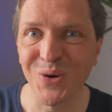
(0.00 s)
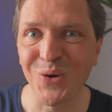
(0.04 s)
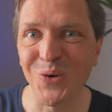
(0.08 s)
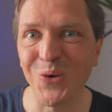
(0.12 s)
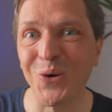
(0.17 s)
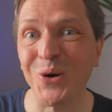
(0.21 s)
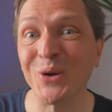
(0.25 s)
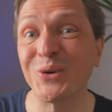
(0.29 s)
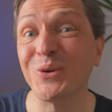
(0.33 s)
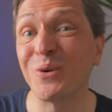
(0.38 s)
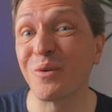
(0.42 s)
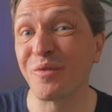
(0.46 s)

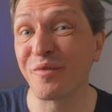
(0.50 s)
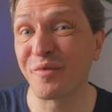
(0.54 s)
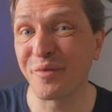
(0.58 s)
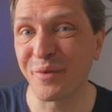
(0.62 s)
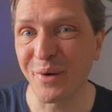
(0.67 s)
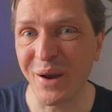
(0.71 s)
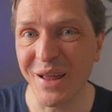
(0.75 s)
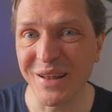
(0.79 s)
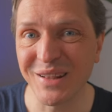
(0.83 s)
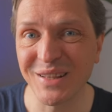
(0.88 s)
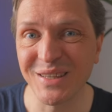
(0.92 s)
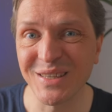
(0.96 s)
or your
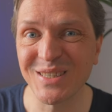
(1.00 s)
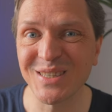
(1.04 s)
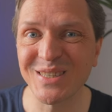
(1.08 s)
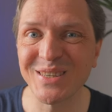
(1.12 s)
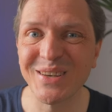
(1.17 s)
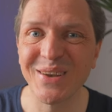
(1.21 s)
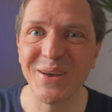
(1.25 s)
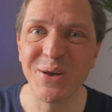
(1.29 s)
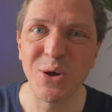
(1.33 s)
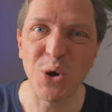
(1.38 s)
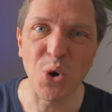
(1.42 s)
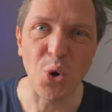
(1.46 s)
friends
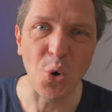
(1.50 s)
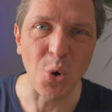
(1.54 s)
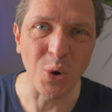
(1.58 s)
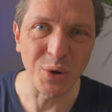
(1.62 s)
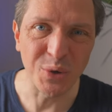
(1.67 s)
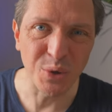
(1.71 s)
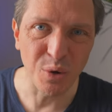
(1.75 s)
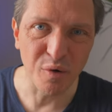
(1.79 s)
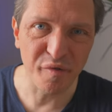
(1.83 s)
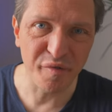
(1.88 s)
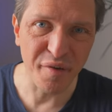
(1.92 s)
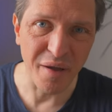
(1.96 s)
or
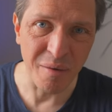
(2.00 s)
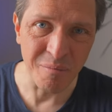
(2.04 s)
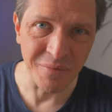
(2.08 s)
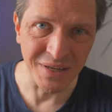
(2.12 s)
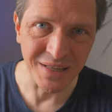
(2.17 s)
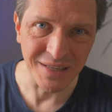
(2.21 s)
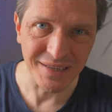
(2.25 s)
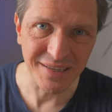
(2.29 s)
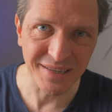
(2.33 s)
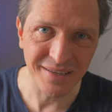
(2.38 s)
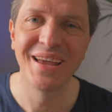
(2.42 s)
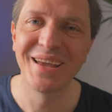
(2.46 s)
your family.
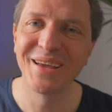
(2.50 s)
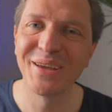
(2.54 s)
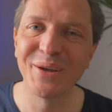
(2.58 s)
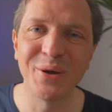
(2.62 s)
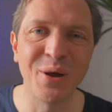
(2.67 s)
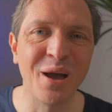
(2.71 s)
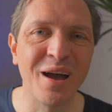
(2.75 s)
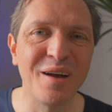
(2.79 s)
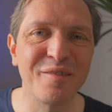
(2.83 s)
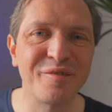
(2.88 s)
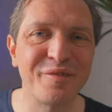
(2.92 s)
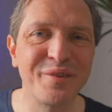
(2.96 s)

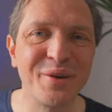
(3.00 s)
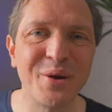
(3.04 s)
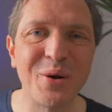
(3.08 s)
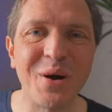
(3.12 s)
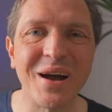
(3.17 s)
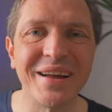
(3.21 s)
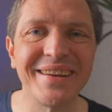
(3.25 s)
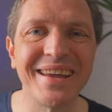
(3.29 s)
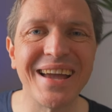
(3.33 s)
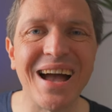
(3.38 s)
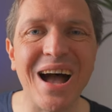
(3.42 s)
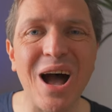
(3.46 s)
You have no
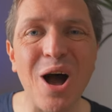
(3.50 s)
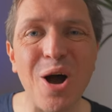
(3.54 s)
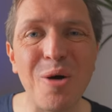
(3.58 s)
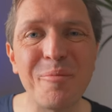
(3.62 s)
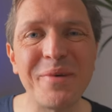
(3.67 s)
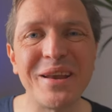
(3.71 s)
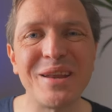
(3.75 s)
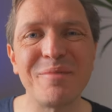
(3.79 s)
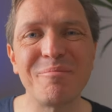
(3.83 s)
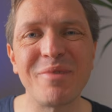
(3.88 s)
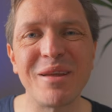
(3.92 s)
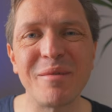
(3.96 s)
idea how
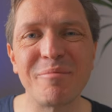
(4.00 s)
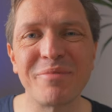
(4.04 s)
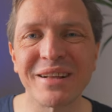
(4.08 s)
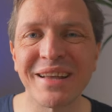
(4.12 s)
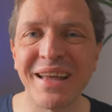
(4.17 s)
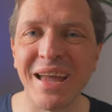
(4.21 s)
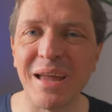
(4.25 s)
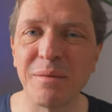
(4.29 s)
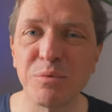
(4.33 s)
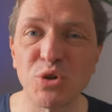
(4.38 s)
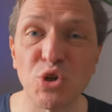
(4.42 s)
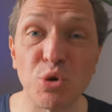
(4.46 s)
many people
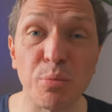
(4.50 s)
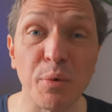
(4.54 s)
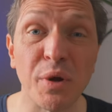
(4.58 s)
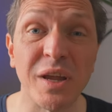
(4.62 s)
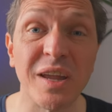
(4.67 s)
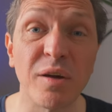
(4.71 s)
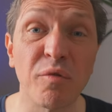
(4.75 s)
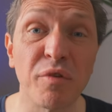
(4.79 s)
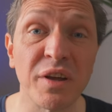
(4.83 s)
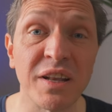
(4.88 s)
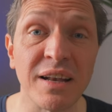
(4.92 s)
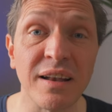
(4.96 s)
came to
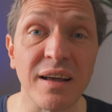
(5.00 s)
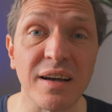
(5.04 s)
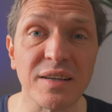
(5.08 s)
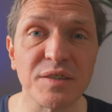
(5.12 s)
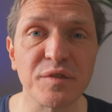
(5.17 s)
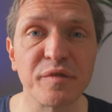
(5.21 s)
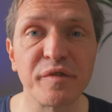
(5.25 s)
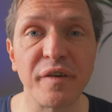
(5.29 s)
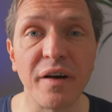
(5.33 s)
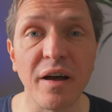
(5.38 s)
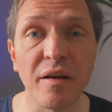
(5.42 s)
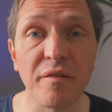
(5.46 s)
me over the
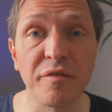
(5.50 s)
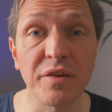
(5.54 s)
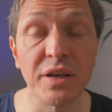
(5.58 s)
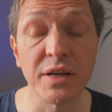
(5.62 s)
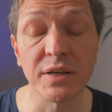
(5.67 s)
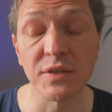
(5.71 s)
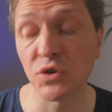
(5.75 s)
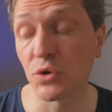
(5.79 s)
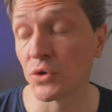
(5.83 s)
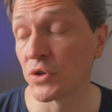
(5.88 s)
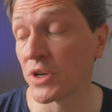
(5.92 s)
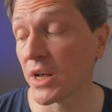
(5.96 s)
last five
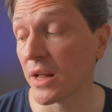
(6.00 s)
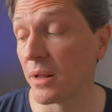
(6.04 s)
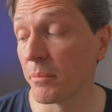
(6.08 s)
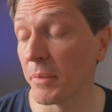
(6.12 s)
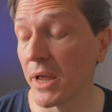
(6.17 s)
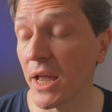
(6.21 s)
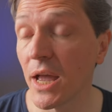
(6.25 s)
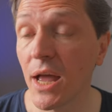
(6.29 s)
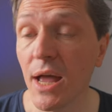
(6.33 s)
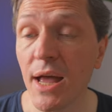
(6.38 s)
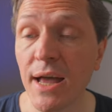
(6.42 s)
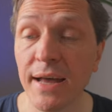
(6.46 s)
years to tell
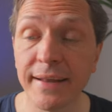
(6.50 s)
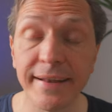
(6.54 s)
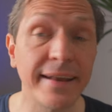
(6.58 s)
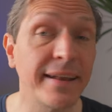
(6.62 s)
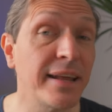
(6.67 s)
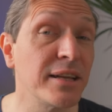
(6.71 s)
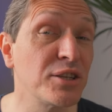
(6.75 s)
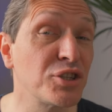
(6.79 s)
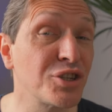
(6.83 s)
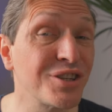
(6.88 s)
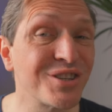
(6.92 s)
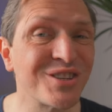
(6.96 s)
me that
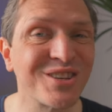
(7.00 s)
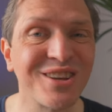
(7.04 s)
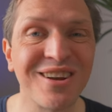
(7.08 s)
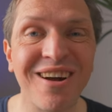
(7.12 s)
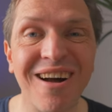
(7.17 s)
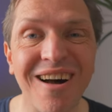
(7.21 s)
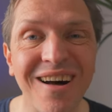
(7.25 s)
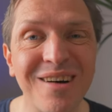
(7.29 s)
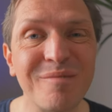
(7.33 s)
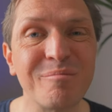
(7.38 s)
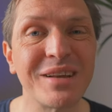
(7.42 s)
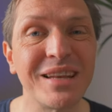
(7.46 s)
they just
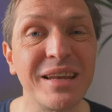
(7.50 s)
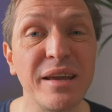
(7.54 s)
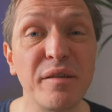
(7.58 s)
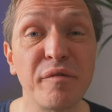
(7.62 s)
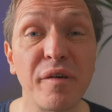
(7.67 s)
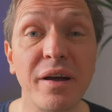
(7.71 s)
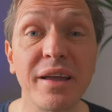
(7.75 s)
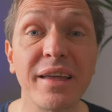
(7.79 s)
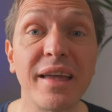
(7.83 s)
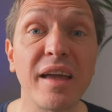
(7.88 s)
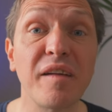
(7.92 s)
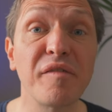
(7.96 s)
can't
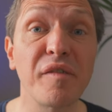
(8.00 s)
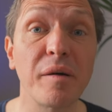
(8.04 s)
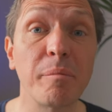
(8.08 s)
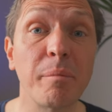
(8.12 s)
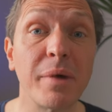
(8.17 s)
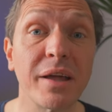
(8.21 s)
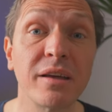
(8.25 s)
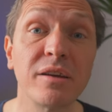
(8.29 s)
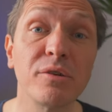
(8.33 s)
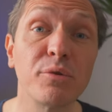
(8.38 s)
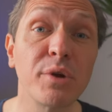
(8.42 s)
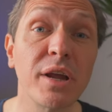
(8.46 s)
believe I gave up
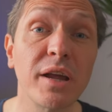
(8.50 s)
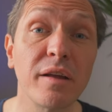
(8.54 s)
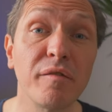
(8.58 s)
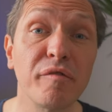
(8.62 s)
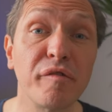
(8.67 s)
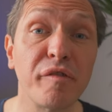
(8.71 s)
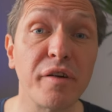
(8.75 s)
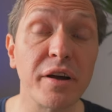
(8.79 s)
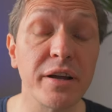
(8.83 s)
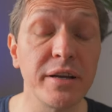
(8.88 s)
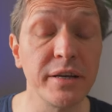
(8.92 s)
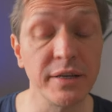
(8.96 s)
my career in
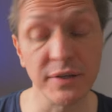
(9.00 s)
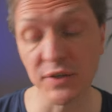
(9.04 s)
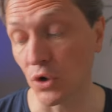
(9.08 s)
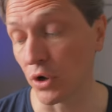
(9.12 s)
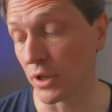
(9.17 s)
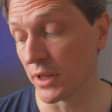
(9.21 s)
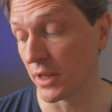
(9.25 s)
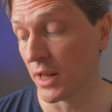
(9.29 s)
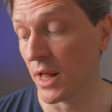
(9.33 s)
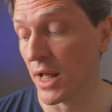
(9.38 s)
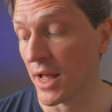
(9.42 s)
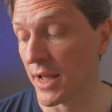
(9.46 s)
finance,
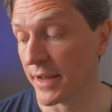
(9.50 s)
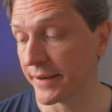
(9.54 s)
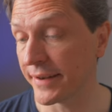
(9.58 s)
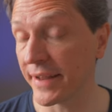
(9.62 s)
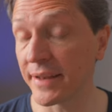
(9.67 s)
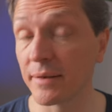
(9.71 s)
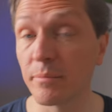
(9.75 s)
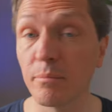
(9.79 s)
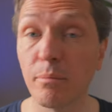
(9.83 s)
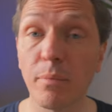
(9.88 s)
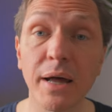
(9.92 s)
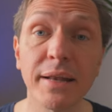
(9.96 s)
all
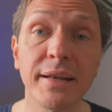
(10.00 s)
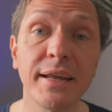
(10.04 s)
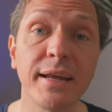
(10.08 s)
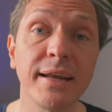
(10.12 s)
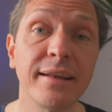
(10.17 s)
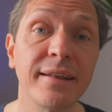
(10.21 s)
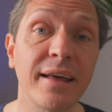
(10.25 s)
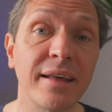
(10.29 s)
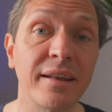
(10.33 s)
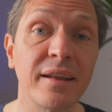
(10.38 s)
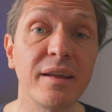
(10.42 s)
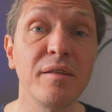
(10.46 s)
that
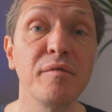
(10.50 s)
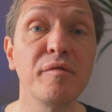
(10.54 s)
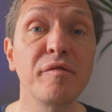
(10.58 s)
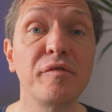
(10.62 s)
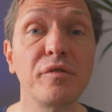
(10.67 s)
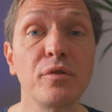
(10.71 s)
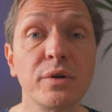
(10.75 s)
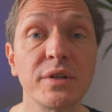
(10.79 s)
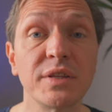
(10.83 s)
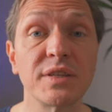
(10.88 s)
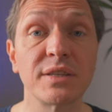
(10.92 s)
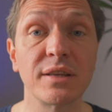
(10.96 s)
money, that
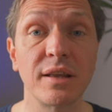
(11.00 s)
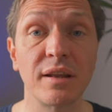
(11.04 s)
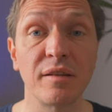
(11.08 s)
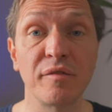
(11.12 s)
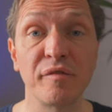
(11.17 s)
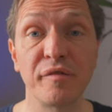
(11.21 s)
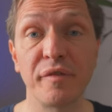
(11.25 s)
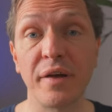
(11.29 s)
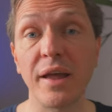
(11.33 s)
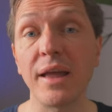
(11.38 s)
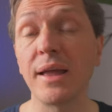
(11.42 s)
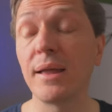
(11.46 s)
influence, that
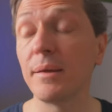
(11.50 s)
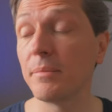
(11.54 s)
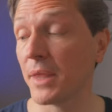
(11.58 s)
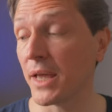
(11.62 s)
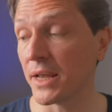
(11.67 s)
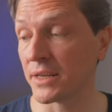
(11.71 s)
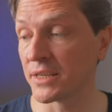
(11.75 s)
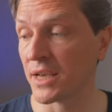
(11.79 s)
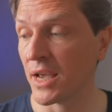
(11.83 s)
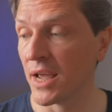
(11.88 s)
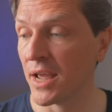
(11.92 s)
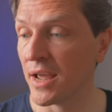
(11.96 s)
fame,
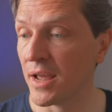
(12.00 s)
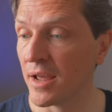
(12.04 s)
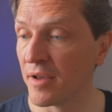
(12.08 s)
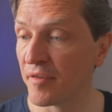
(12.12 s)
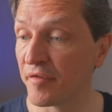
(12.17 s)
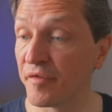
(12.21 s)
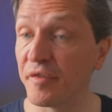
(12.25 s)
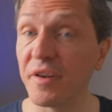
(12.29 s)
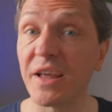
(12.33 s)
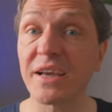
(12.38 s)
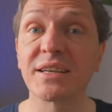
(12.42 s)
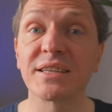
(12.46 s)
that
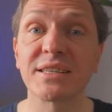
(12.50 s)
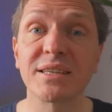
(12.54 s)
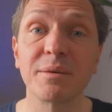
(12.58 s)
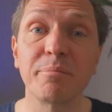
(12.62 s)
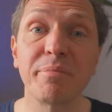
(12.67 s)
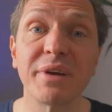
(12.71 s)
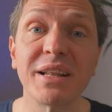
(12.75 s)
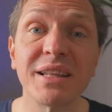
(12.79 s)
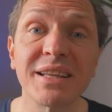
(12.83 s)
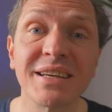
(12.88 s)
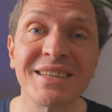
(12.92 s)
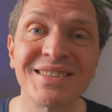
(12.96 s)

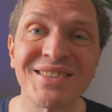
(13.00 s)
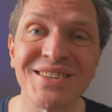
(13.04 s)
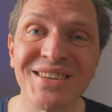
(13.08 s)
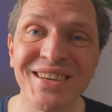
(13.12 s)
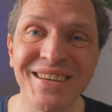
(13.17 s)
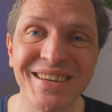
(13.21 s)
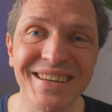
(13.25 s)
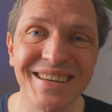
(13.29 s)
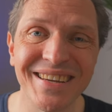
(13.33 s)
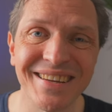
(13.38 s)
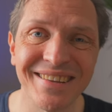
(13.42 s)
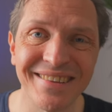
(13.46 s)

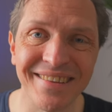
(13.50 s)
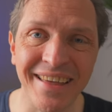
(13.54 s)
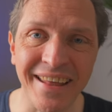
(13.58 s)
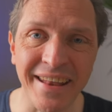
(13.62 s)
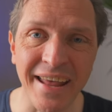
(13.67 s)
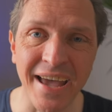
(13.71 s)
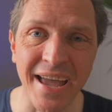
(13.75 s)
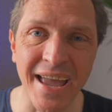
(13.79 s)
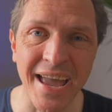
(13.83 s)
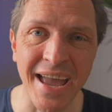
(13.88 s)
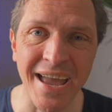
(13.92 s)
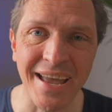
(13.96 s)
flexibility that
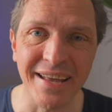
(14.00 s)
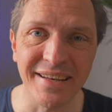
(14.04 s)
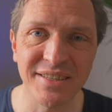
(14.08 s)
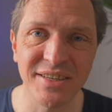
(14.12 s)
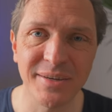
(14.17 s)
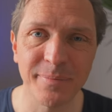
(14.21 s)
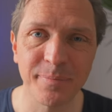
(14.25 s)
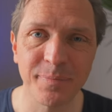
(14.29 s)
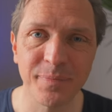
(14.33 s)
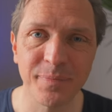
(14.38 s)
I had.